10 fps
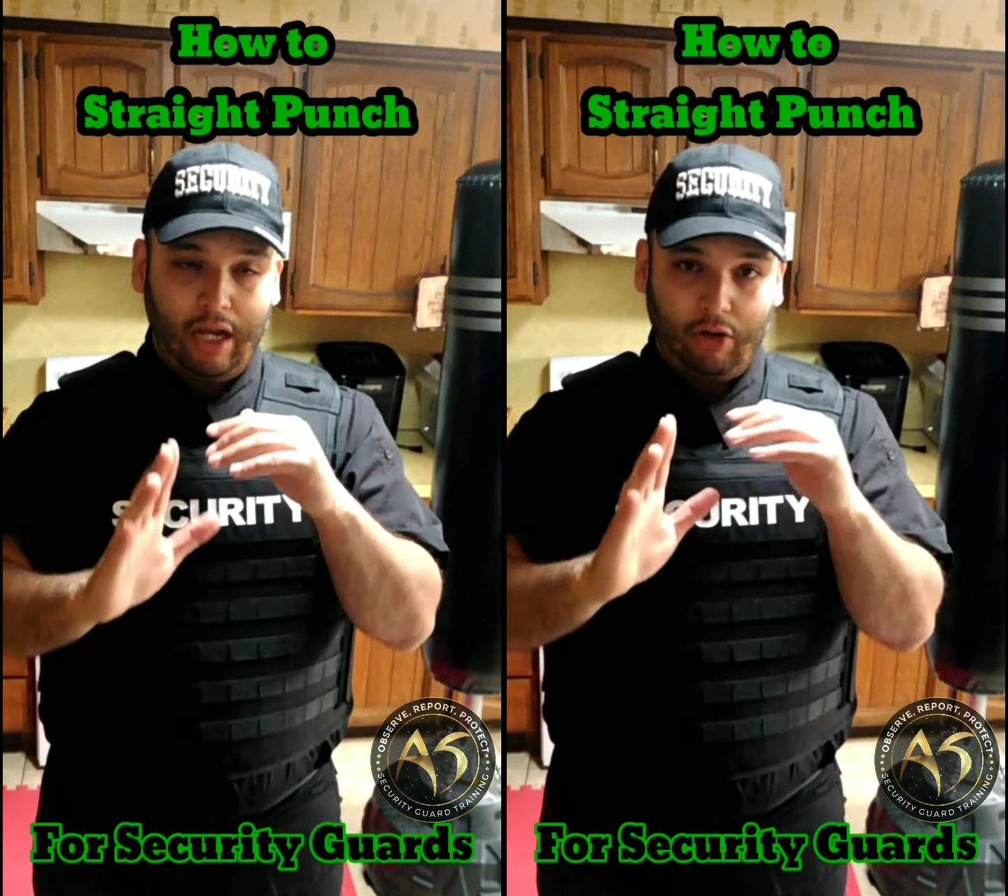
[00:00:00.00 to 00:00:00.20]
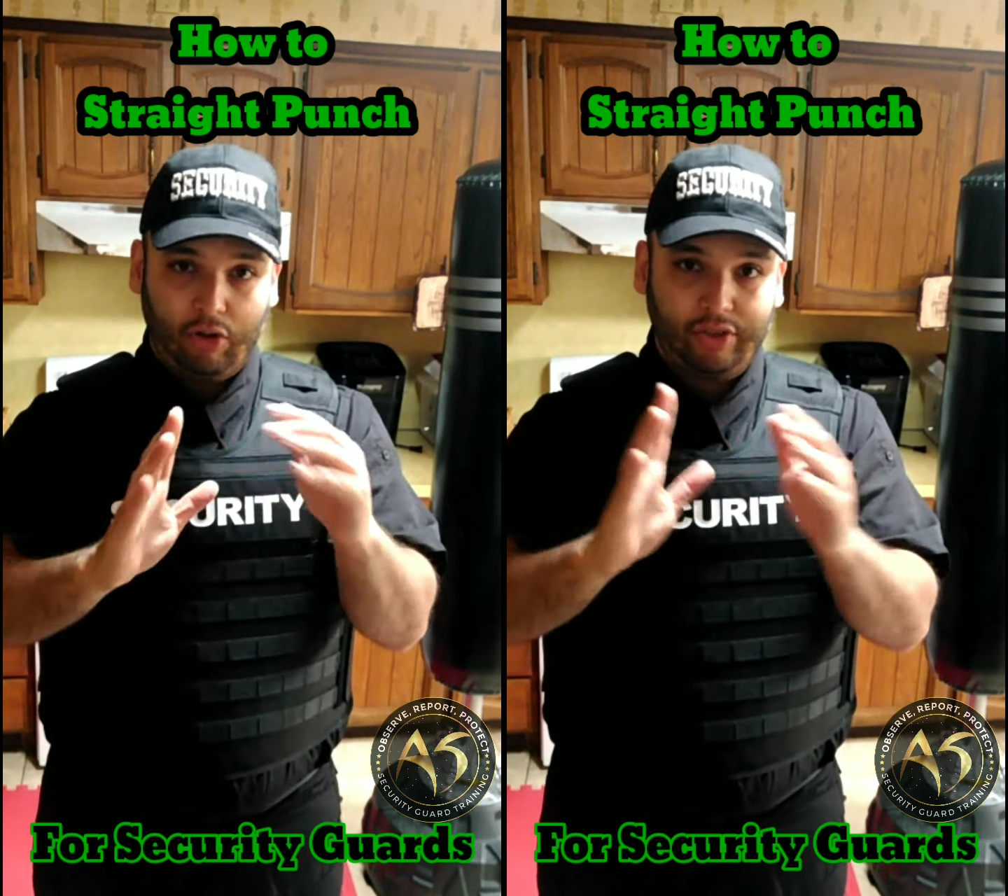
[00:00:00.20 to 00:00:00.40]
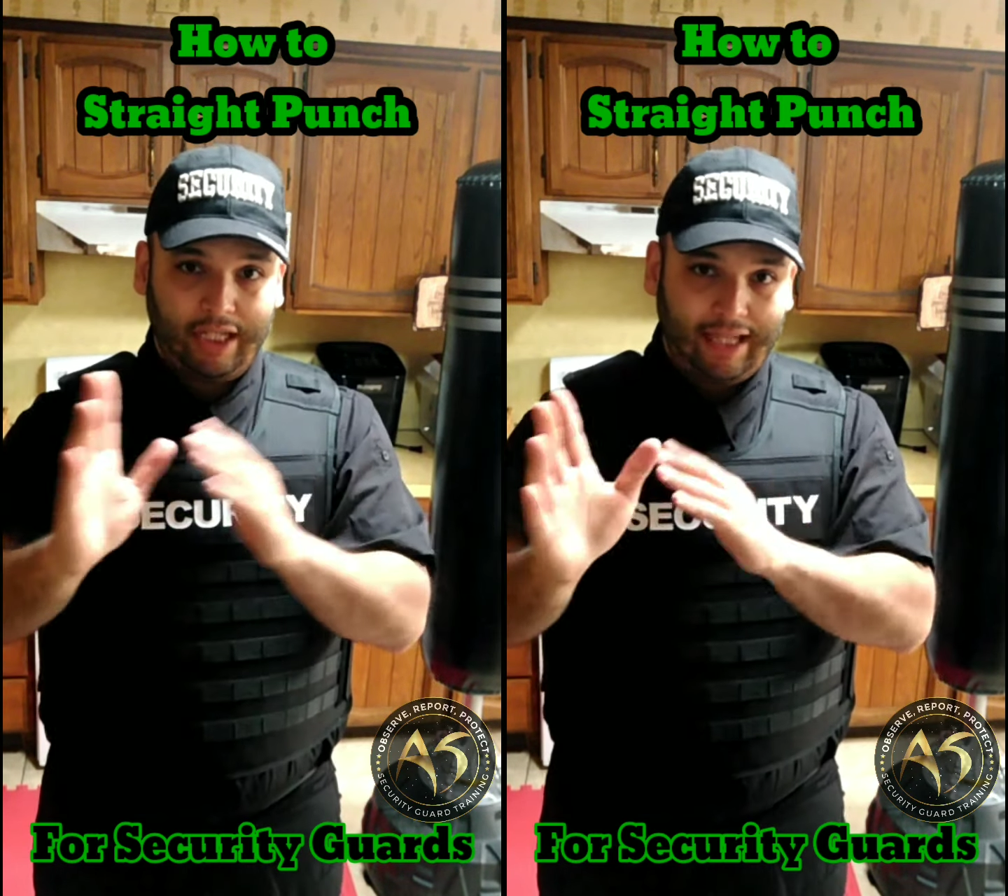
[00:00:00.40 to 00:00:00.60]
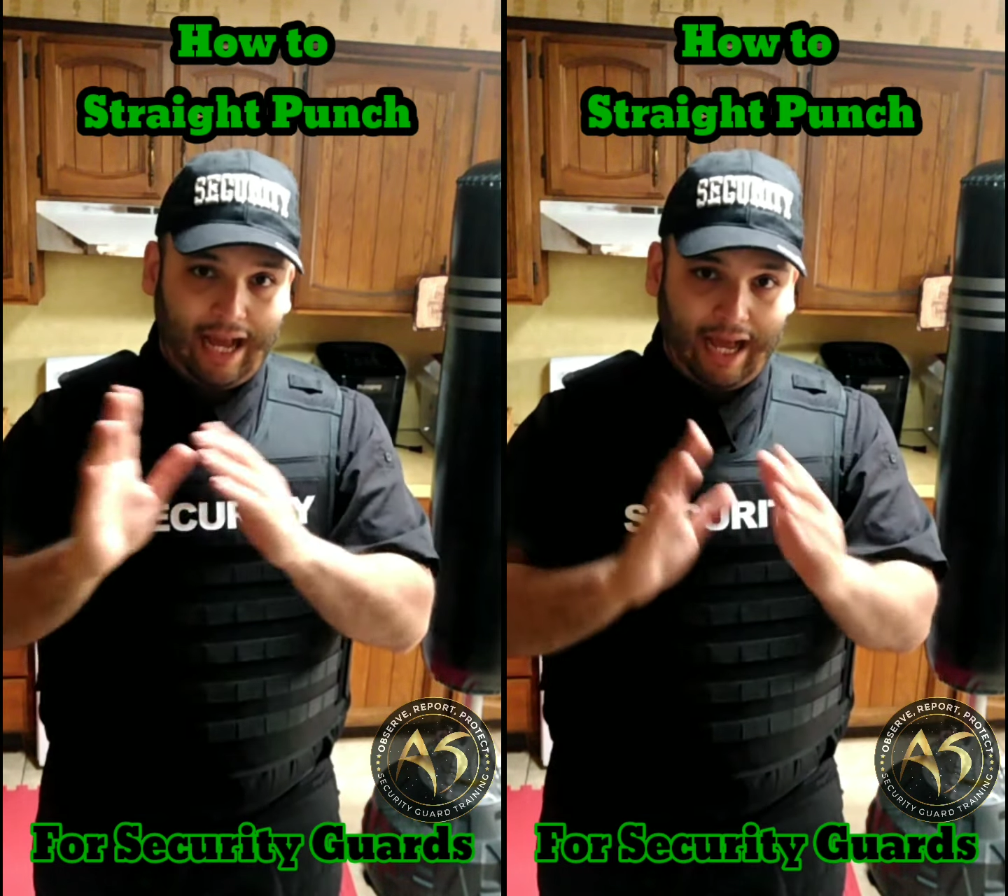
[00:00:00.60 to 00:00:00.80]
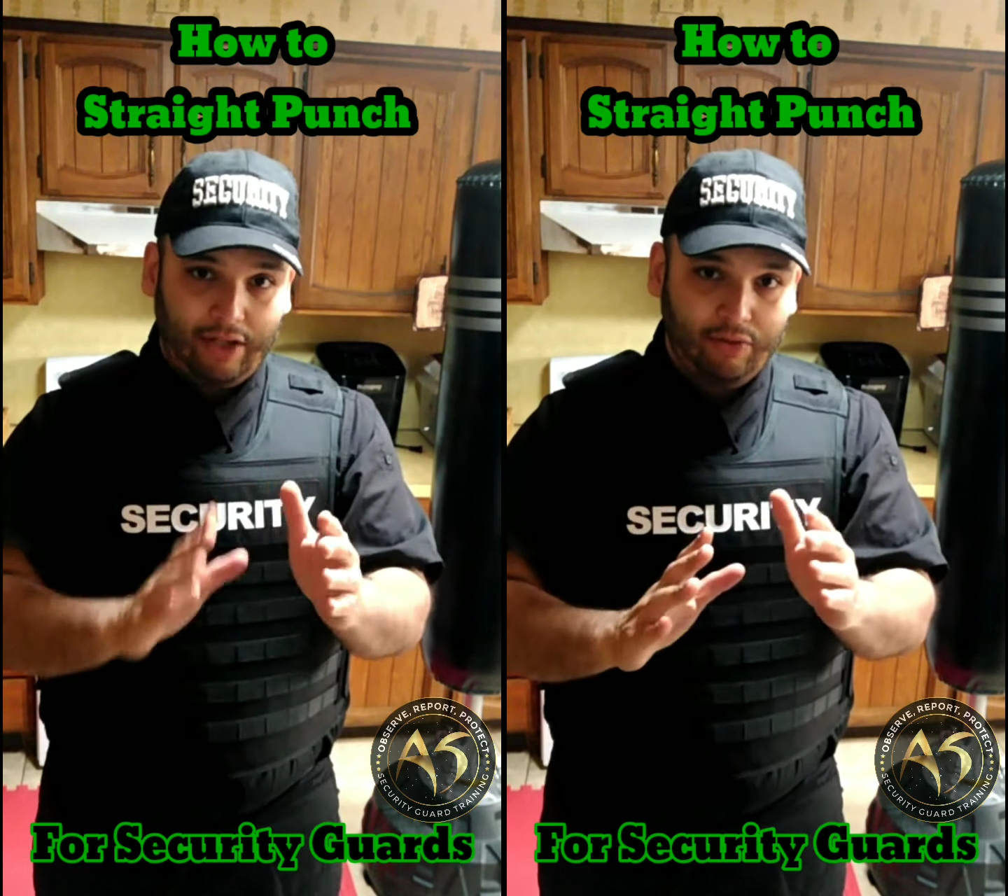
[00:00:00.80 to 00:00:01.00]
in order to get
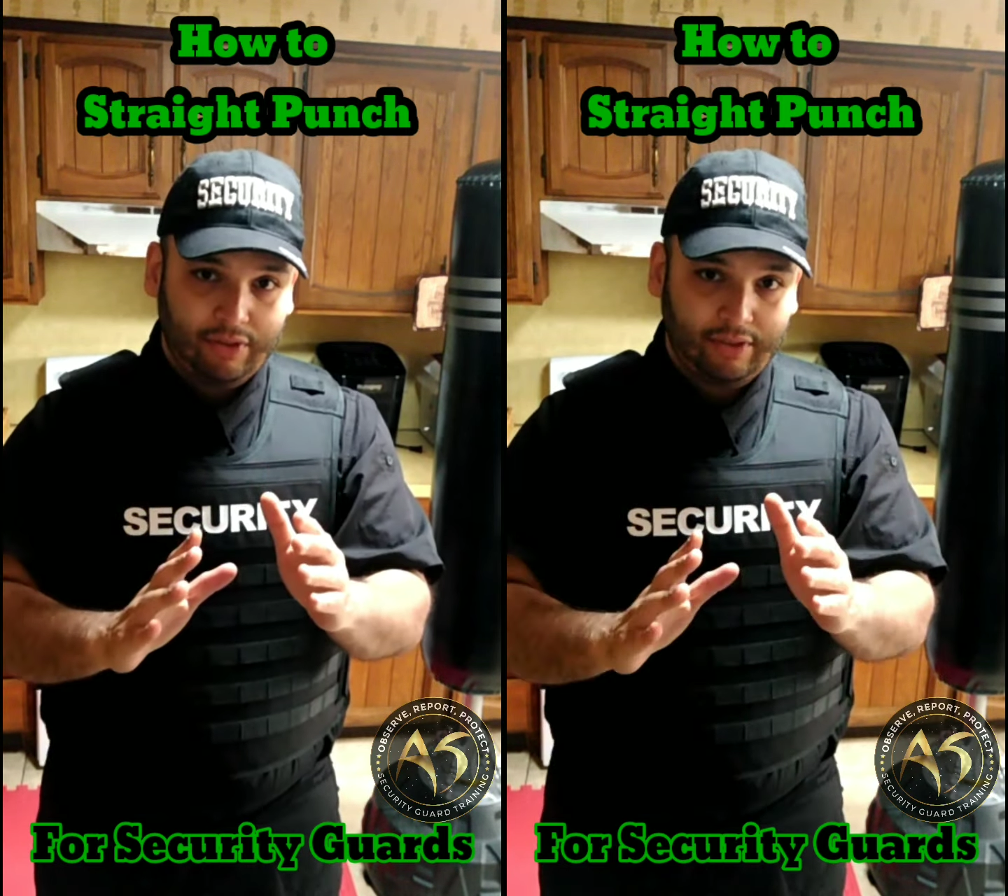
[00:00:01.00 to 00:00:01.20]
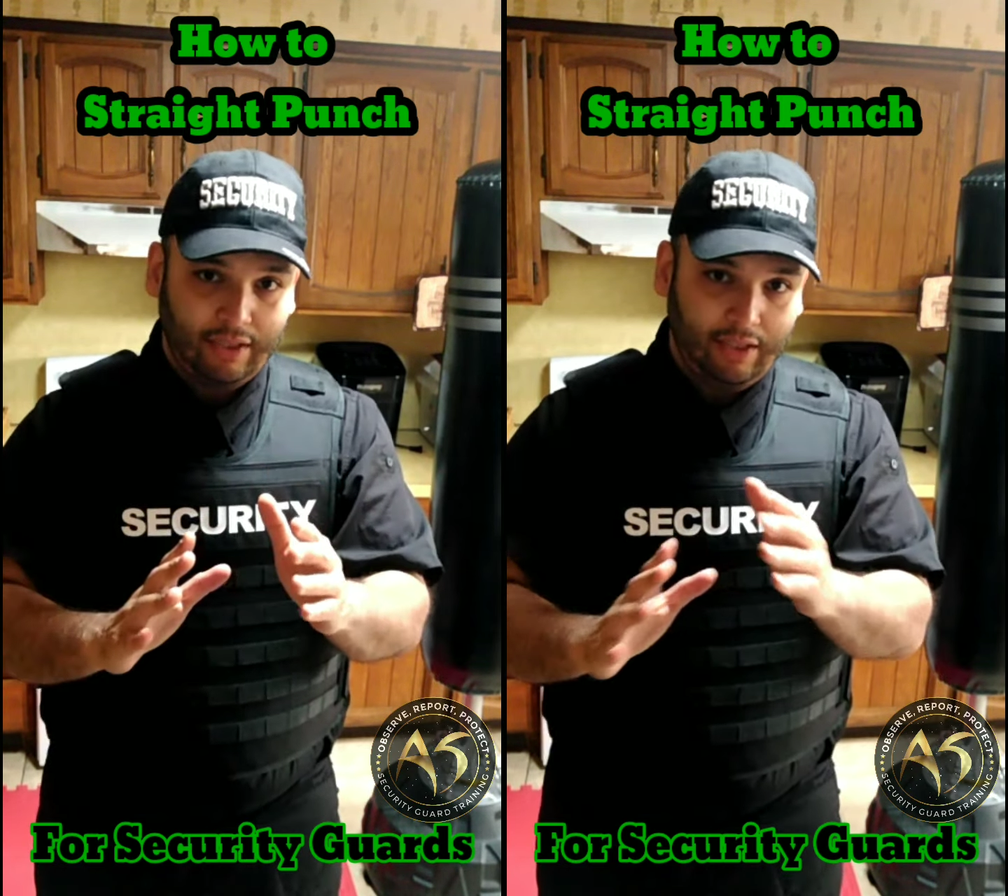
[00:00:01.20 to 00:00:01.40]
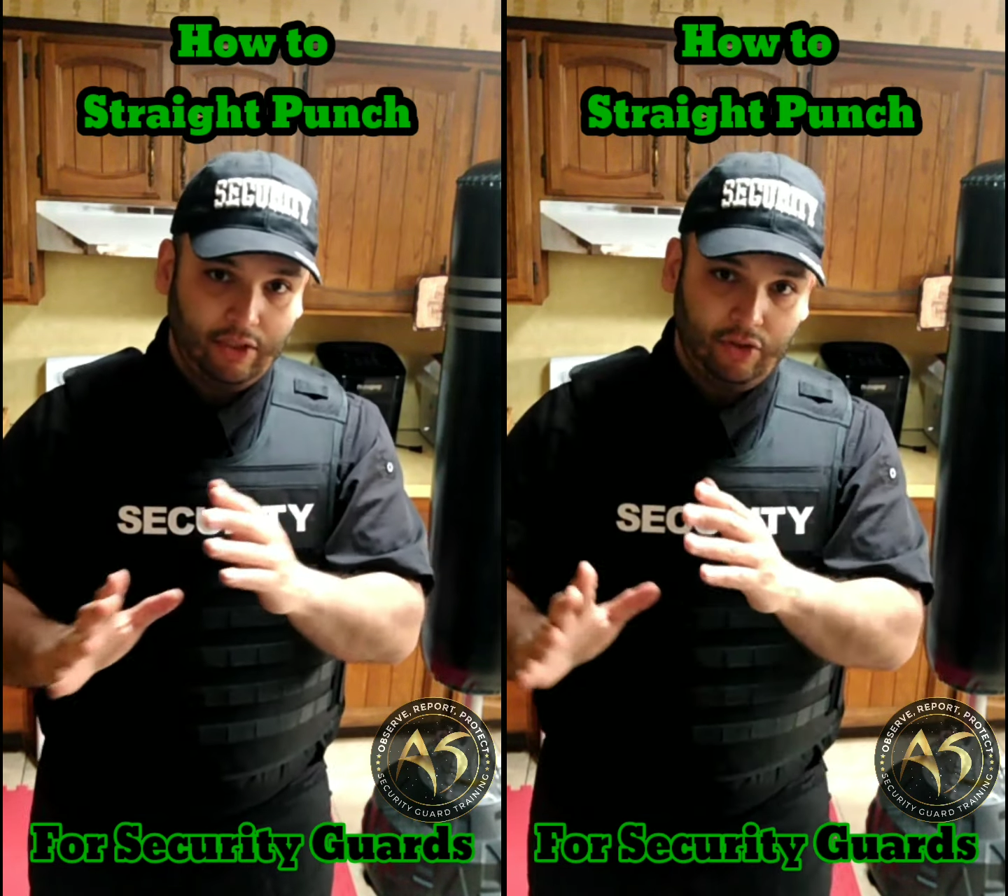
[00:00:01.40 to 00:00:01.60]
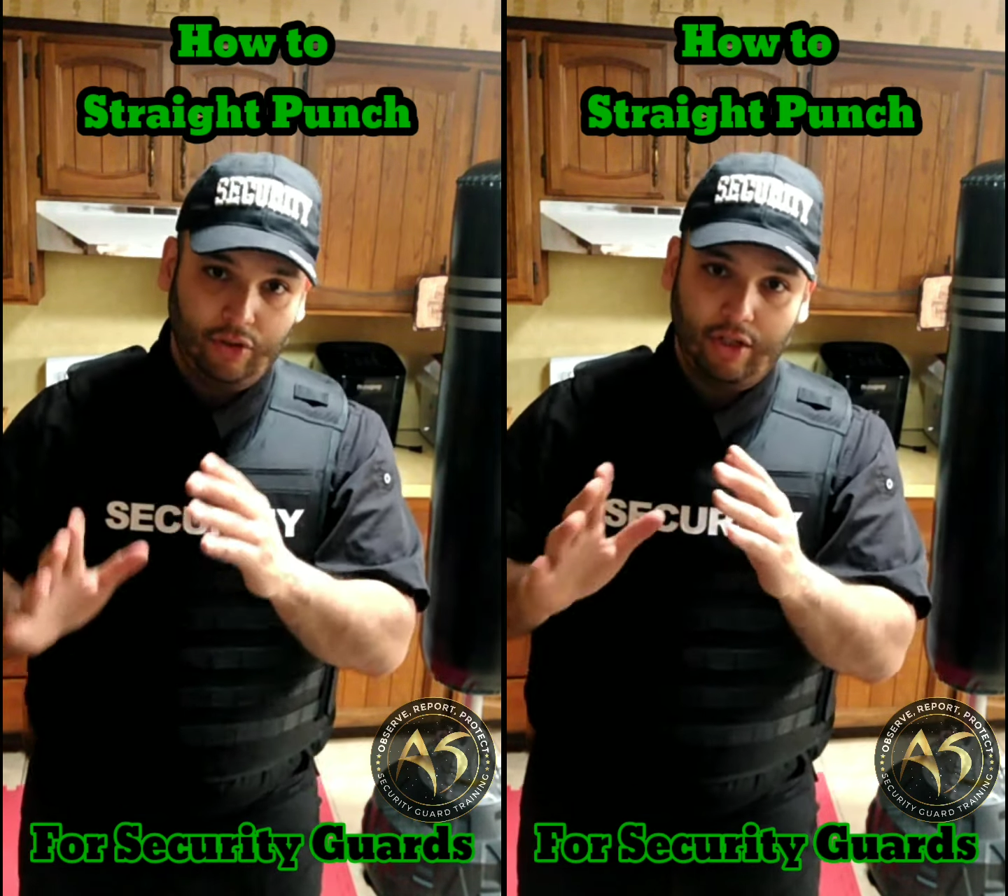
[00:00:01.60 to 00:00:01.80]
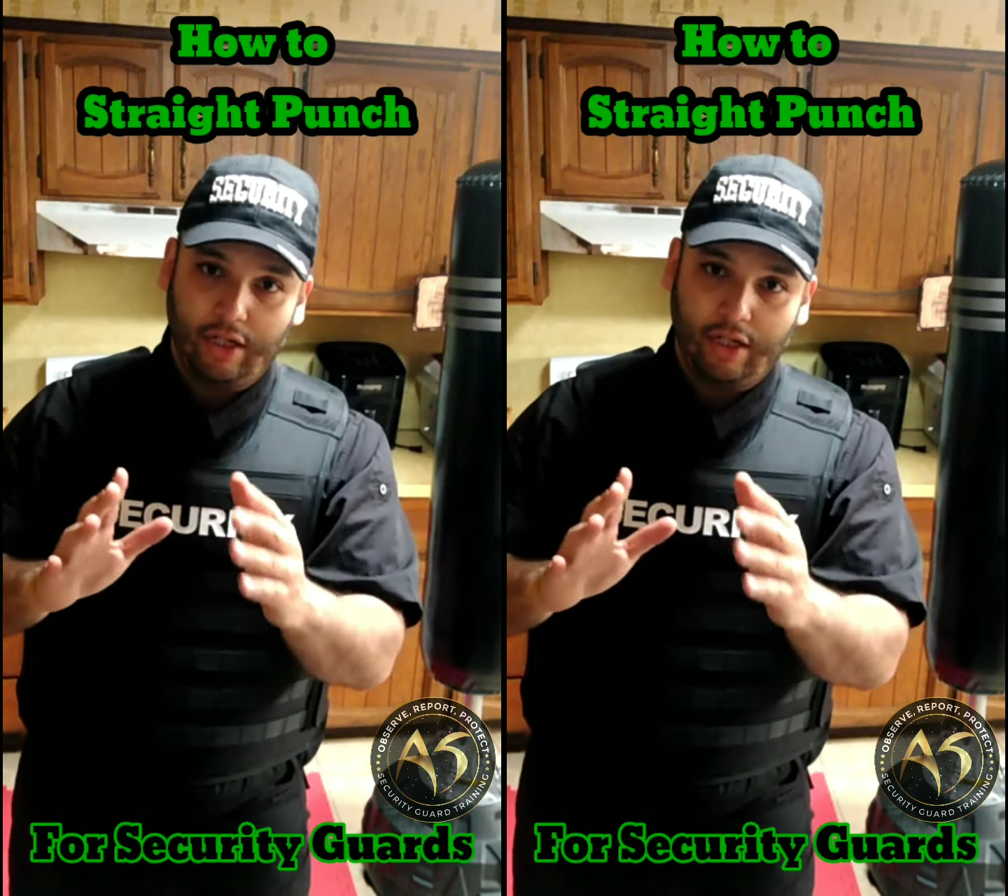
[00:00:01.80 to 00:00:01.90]
the accuracy, you're